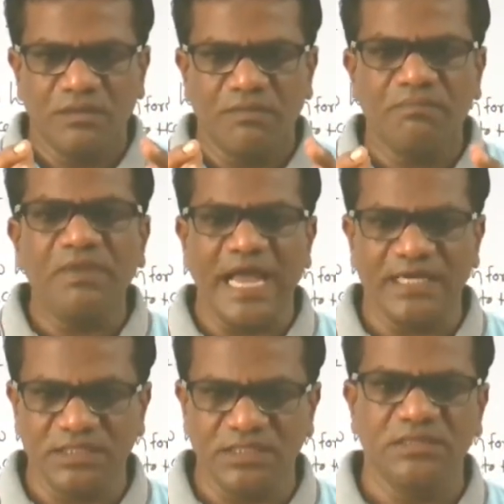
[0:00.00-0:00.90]

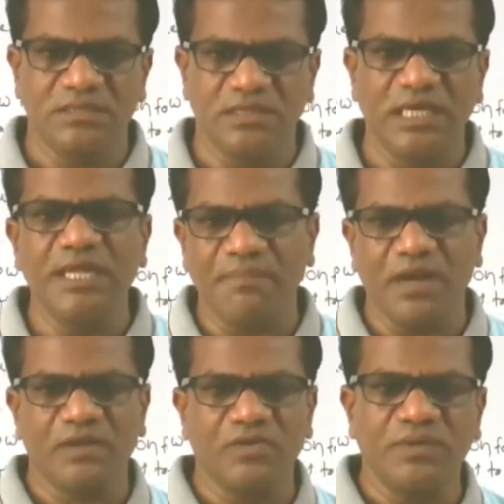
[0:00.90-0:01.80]
plant, any
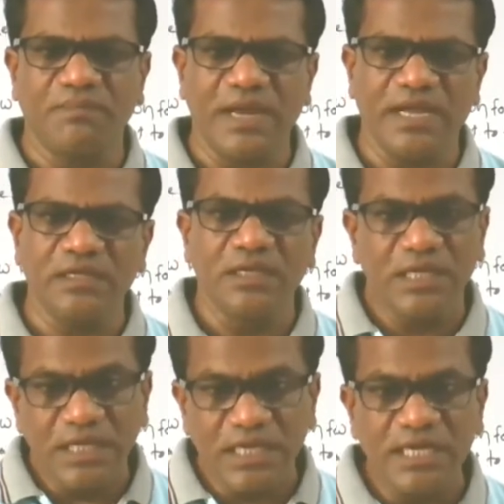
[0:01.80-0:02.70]
part of the
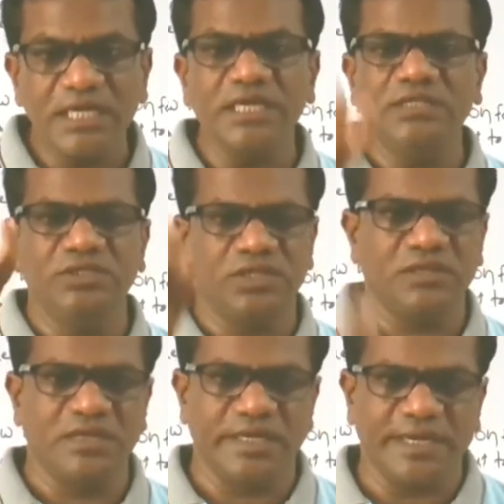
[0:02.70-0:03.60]
plant, heat is
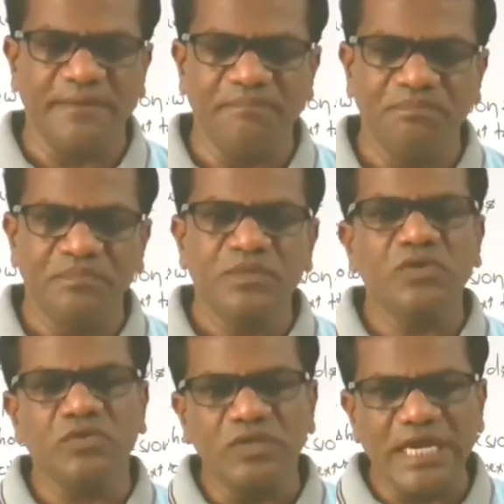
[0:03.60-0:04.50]
generated.
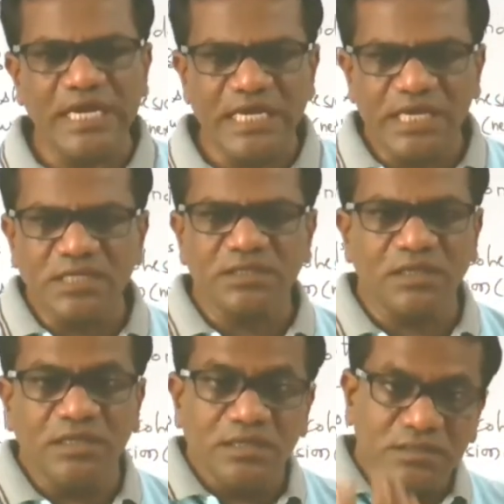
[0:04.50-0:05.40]
Due to the heat,
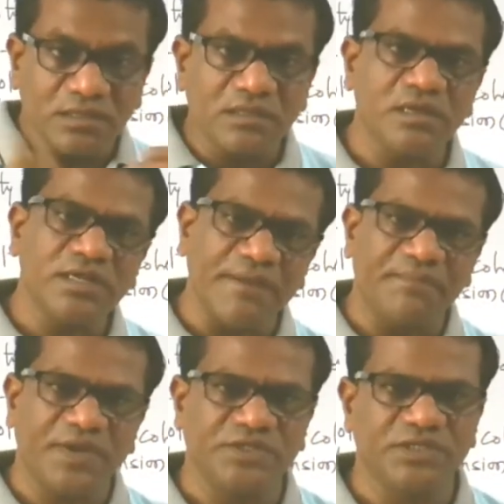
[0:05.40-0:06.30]
internal
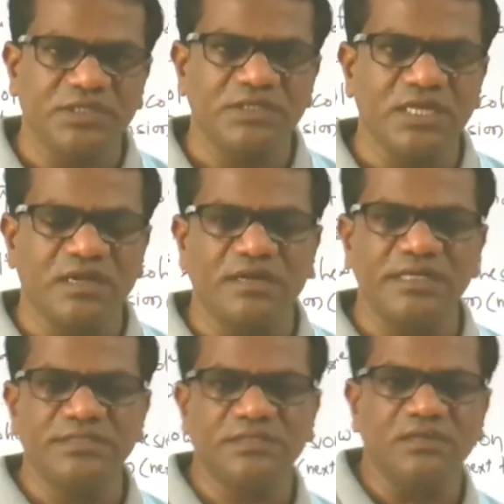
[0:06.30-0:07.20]
temperature is
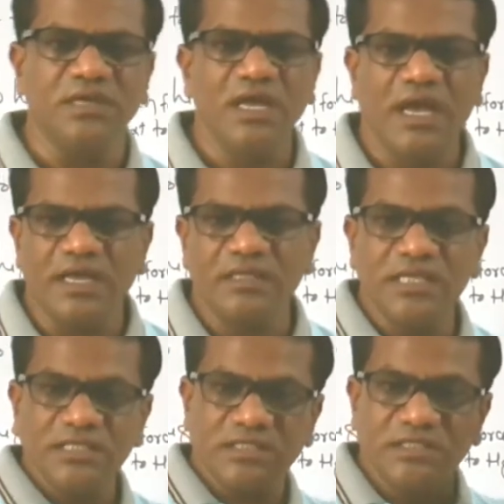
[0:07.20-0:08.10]
increased and
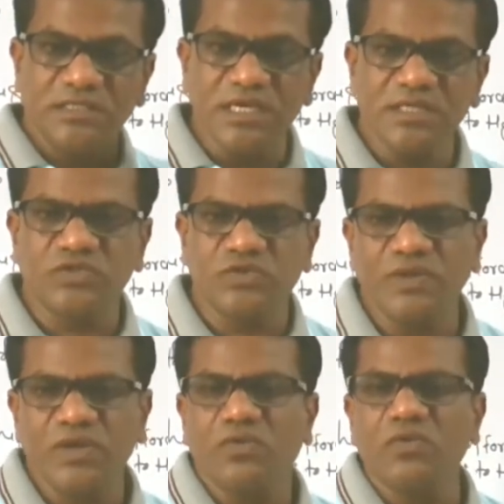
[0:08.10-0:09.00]
this needs to
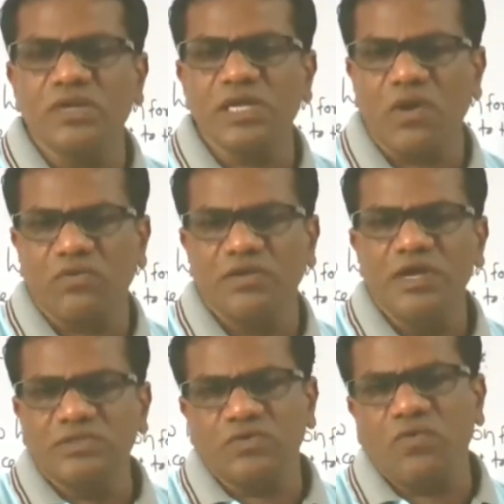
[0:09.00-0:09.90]
be cooled
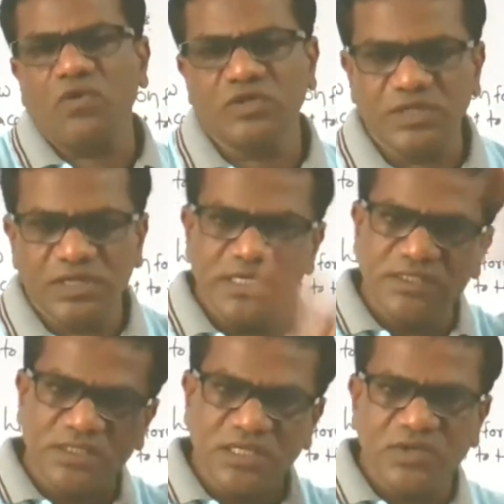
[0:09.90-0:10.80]
down. So water
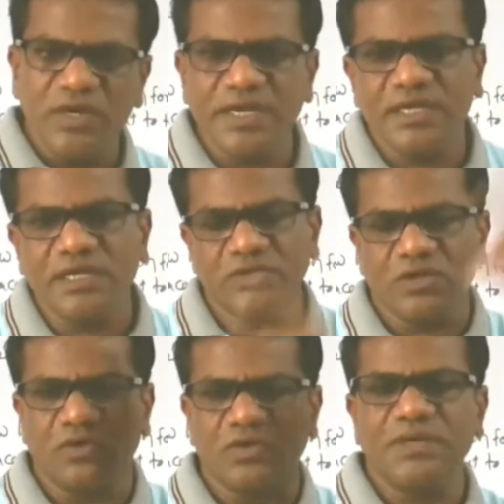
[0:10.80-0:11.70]
is circulating
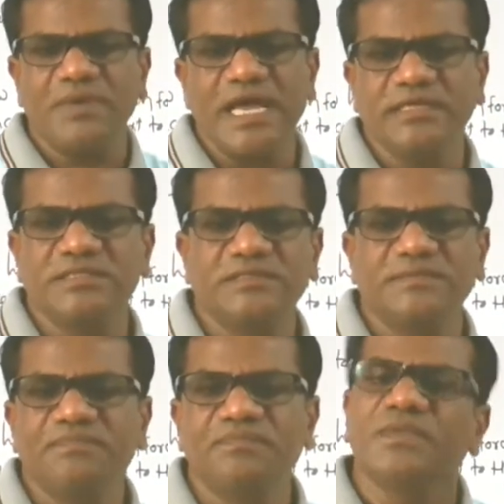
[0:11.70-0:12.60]
throughout the plants
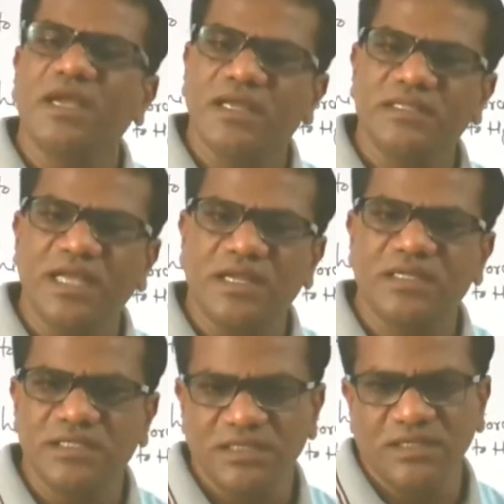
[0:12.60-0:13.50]
and that